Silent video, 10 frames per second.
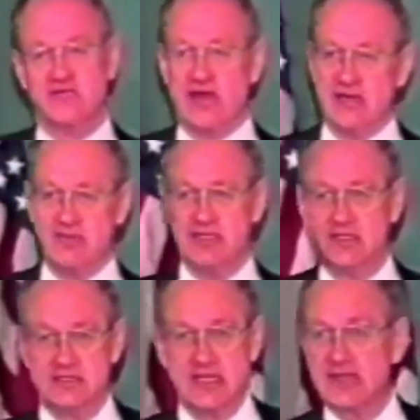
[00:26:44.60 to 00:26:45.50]
of my
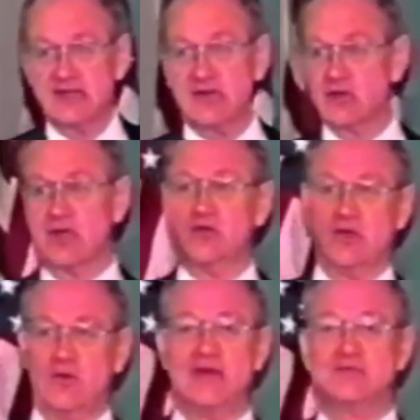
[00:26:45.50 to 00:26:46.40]
opinions. I'm not even going to read
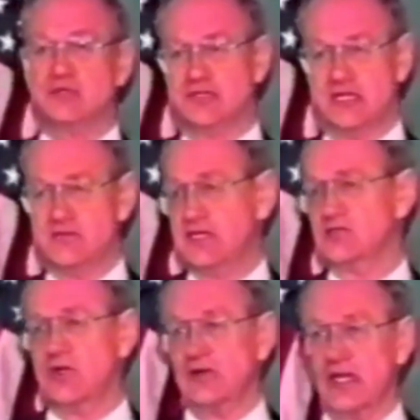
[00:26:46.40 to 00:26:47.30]
what Webster says because
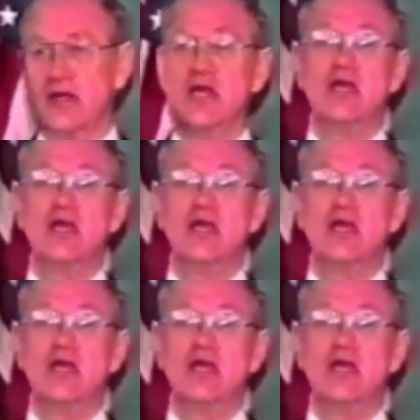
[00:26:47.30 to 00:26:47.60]
we don't care.